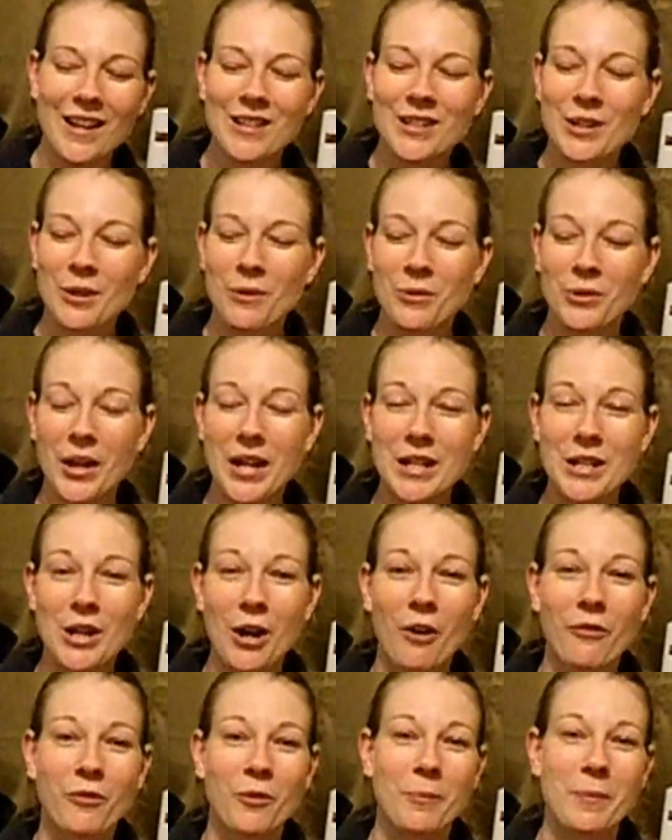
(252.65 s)
So thank
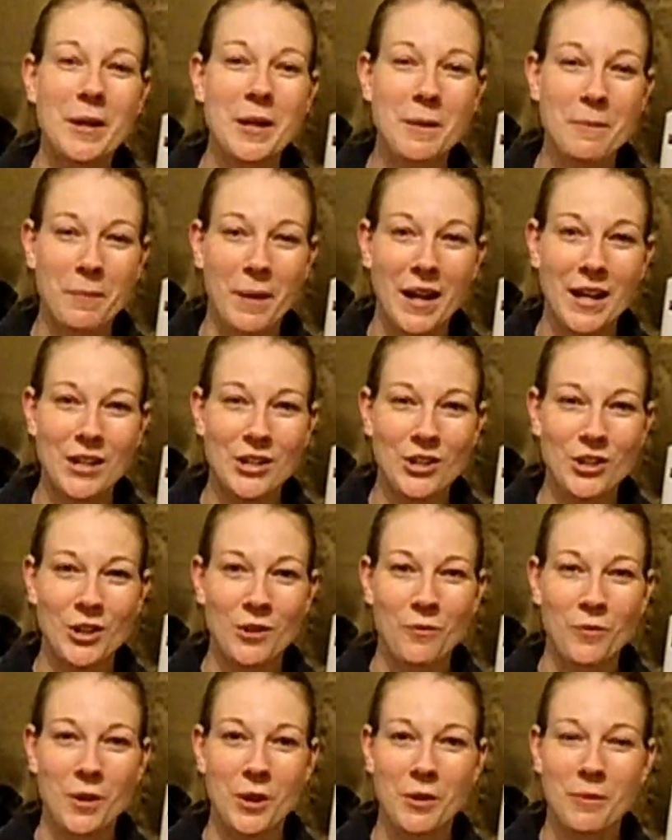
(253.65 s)
y'all for being
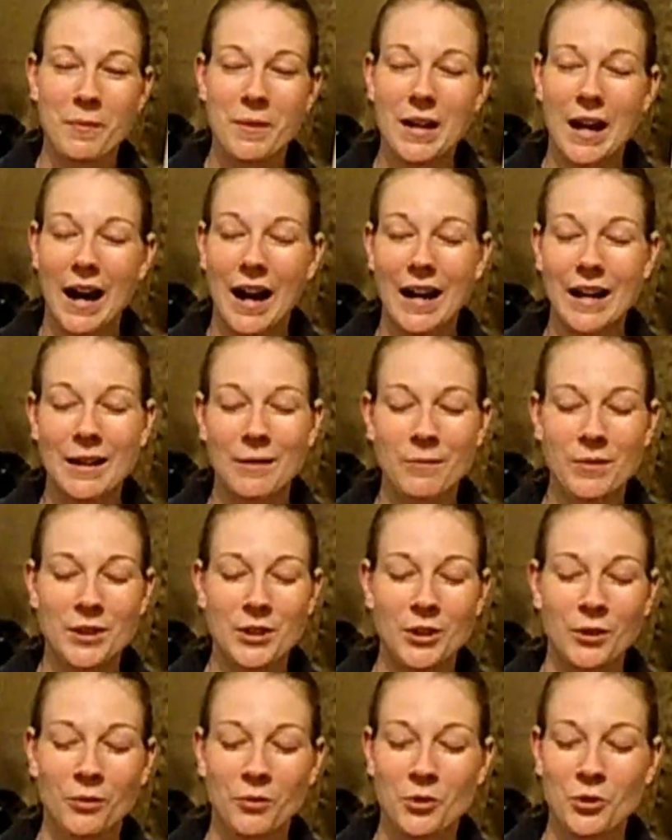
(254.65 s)
patient with me. I am
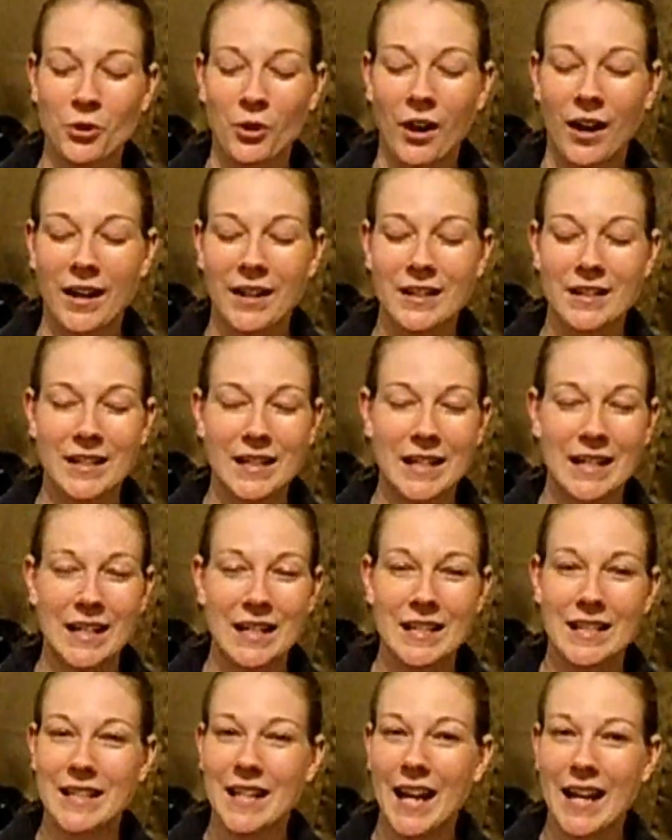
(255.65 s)
still trying to
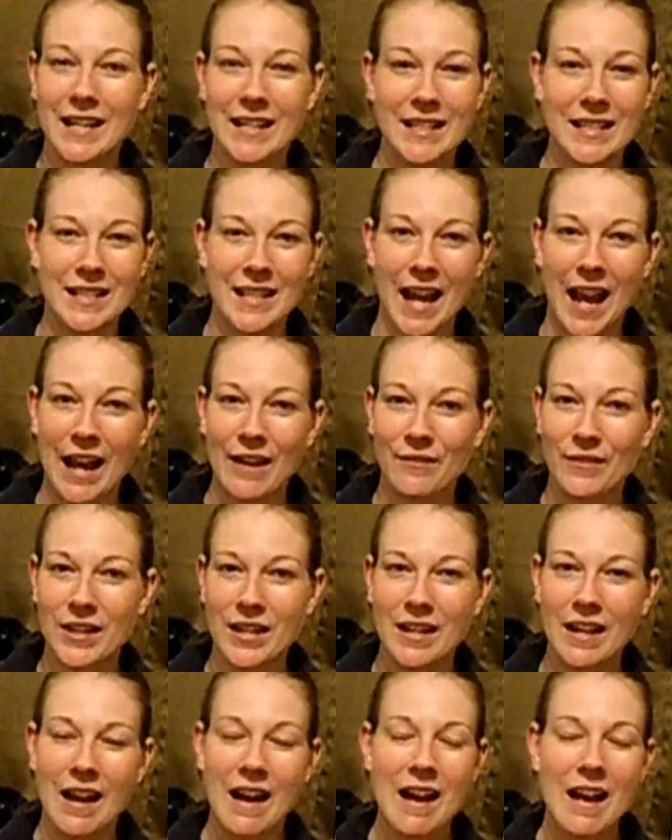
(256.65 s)
get tech
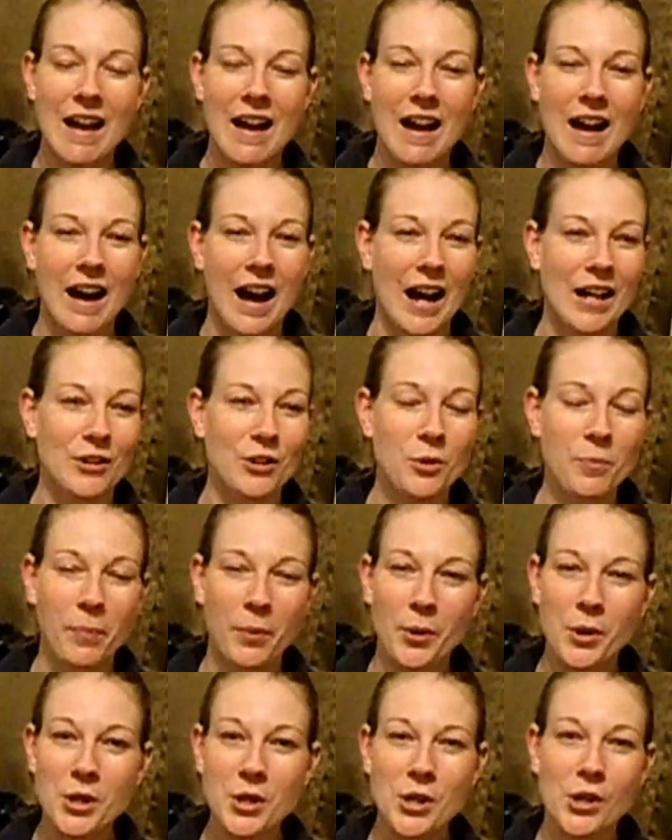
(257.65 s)
savvy. I do
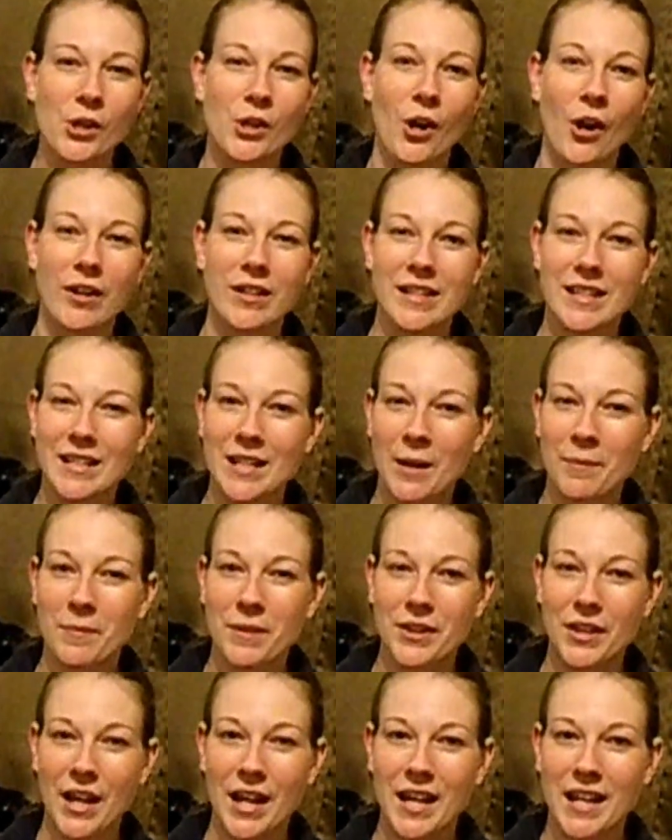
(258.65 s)
pretty good on some
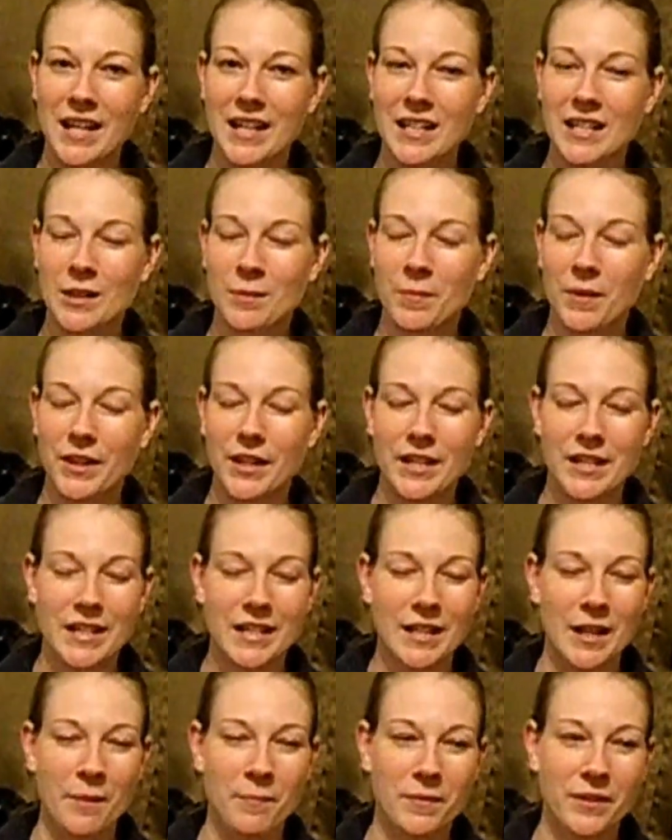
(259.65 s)
things, but then
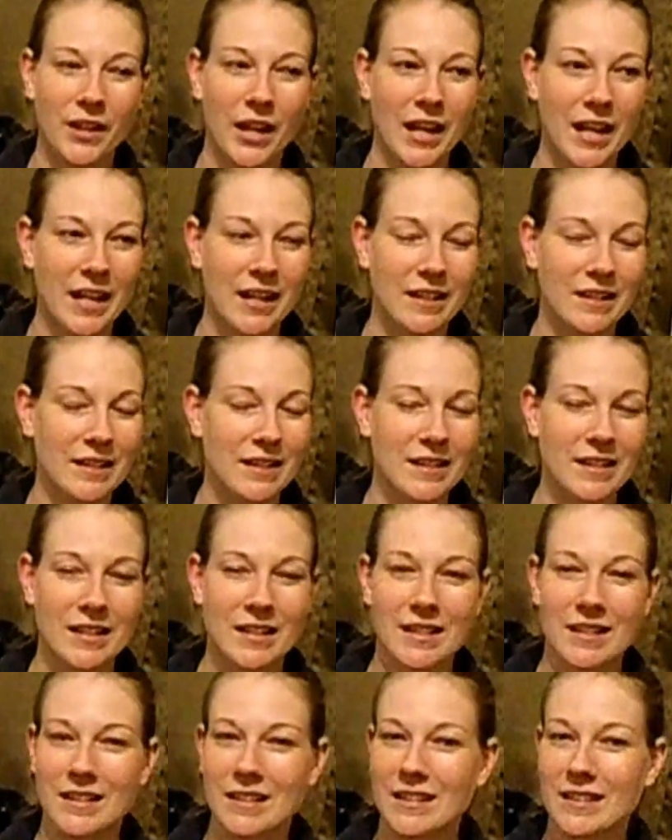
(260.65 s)
some things,
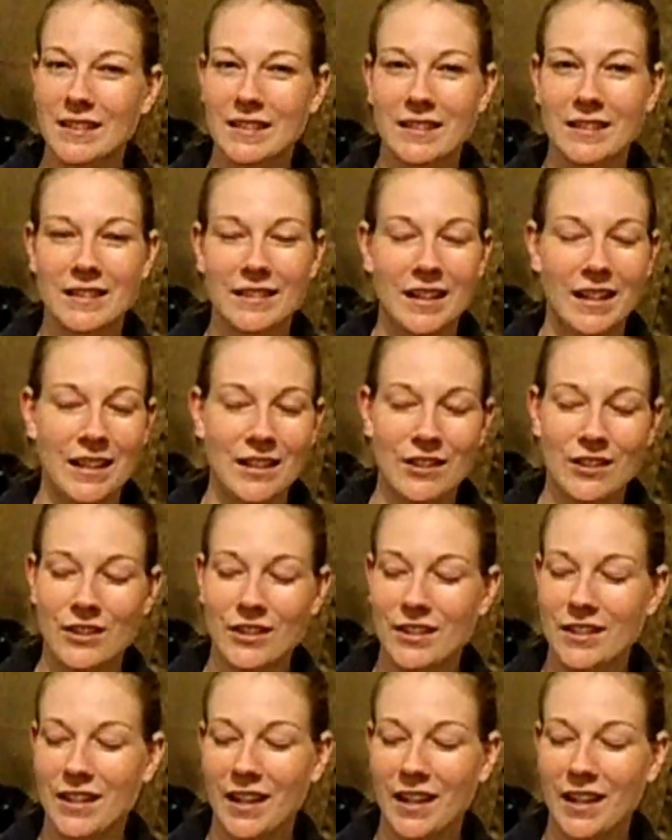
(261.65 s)
it's,